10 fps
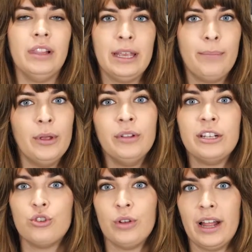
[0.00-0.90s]
link
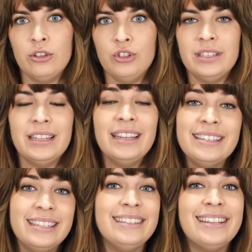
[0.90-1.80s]
building strategies
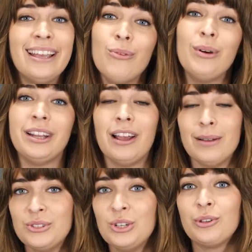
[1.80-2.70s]
in detail when it
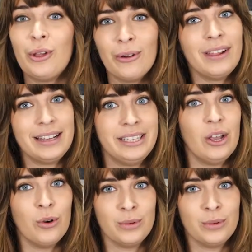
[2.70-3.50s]
comes to your local SEO